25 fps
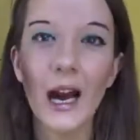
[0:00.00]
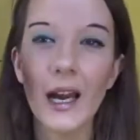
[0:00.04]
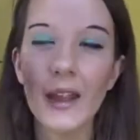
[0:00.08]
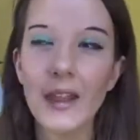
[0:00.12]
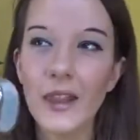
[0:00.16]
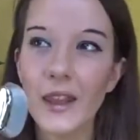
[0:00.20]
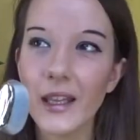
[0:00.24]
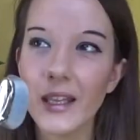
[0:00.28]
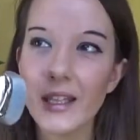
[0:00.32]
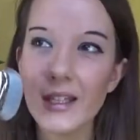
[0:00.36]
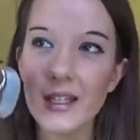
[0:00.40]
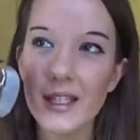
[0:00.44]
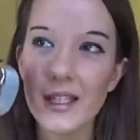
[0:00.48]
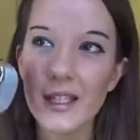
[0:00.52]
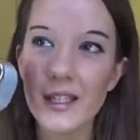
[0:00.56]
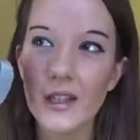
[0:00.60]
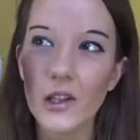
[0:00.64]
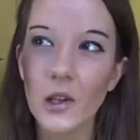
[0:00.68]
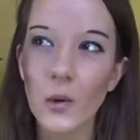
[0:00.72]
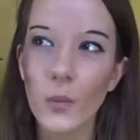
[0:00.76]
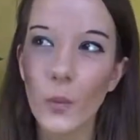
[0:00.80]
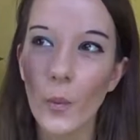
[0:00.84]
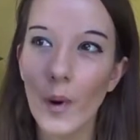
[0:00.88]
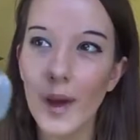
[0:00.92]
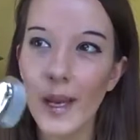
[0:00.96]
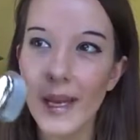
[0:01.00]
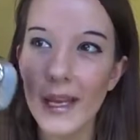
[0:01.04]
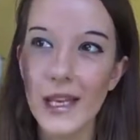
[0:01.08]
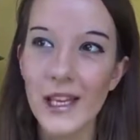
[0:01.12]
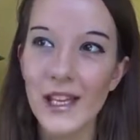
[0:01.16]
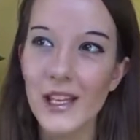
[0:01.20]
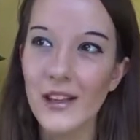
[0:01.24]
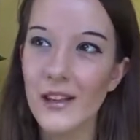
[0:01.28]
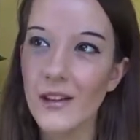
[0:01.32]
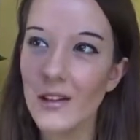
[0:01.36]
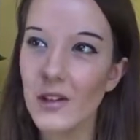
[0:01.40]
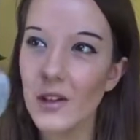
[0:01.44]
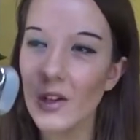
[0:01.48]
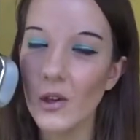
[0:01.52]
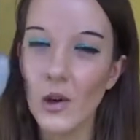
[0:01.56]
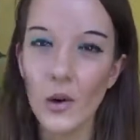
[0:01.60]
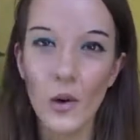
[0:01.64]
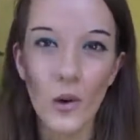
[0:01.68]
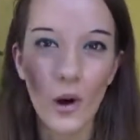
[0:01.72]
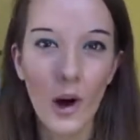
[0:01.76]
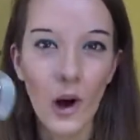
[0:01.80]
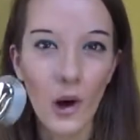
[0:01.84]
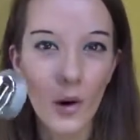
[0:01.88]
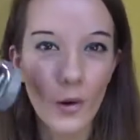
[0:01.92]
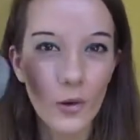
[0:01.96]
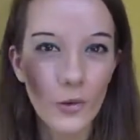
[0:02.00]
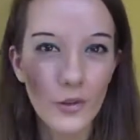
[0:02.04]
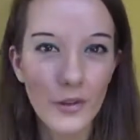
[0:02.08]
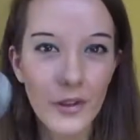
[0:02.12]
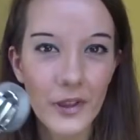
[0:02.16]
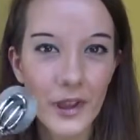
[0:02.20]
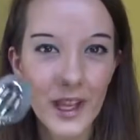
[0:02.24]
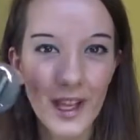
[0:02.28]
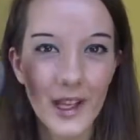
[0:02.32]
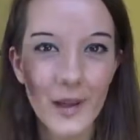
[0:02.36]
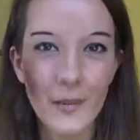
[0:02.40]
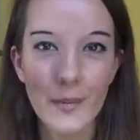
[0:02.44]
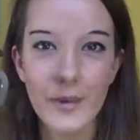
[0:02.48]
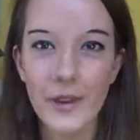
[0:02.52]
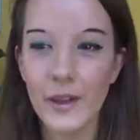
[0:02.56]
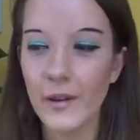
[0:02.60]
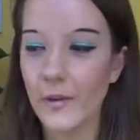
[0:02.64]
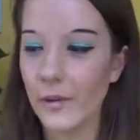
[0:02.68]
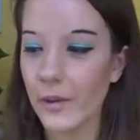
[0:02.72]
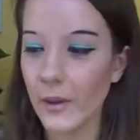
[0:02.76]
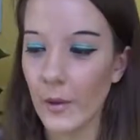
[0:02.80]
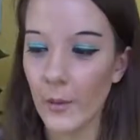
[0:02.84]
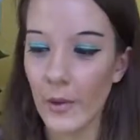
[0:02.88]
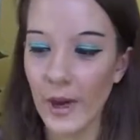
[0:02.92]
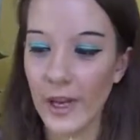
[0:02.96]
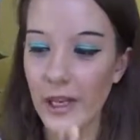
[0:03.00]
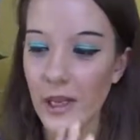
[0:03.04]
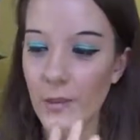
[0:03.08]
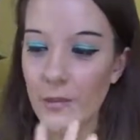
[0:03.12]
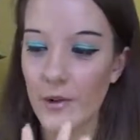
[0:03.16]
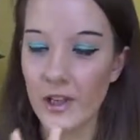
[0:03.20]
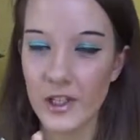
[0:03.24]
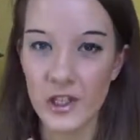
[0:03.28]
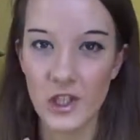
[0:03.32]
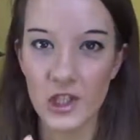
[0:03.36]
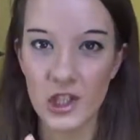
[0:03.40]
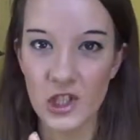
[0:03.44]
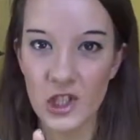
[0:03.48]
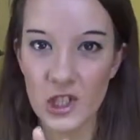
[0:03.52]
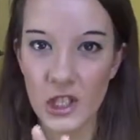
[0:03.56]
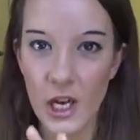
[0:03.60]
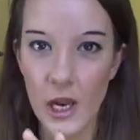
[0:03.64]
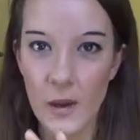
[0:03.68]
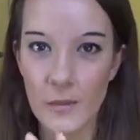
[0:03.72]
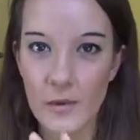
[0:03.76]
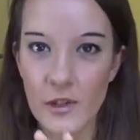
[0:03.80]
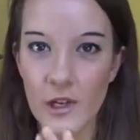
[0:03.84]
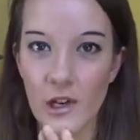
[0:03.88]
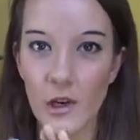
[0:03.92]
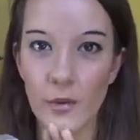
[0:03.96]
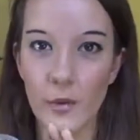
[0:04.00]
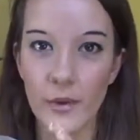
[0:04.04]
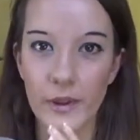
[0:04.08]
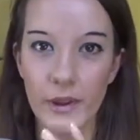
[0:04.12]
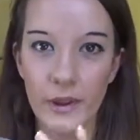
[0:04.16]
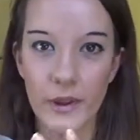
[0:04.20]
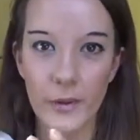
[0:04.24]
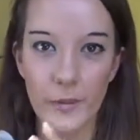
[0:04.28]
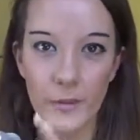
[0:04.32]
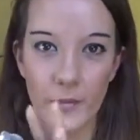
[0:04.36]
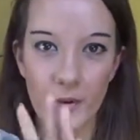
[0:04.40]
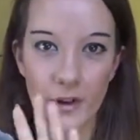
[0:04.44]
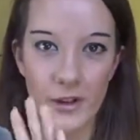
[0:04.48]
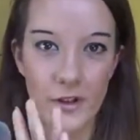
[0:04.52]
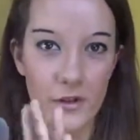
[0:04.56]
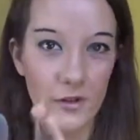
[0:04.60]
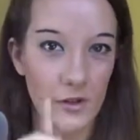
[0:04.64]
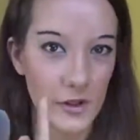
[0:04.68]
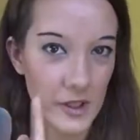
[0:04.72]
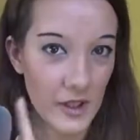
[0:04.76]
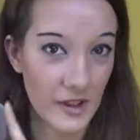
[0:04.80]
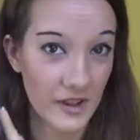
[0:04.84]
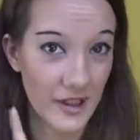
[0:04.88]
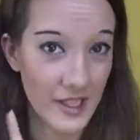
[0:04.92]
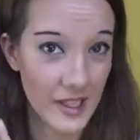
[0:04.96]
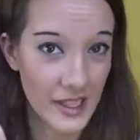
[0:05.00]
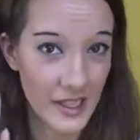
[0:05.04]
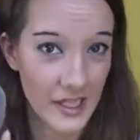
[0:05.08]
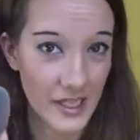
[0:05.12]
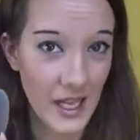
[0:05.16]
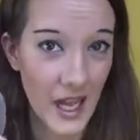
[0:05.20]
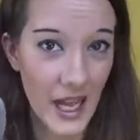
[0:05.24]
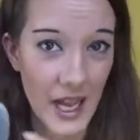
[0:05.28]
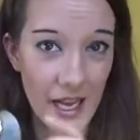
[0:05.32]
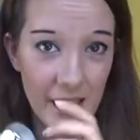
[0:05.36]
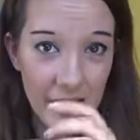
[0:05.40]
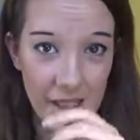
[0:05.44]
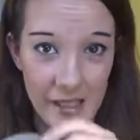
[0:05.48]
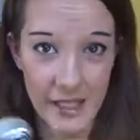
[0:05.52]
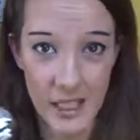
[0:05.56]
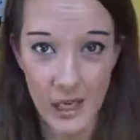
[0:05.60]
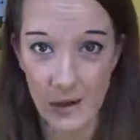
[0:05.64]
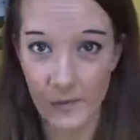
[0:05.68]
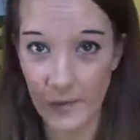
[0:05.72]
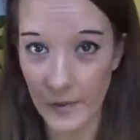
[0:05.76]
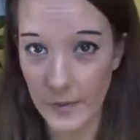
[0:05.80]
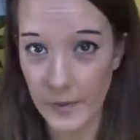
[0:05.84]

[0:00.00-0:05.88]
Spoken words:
I think it's the way you hold them, the way the brush is shaped, you know, with the bristles on the side instead of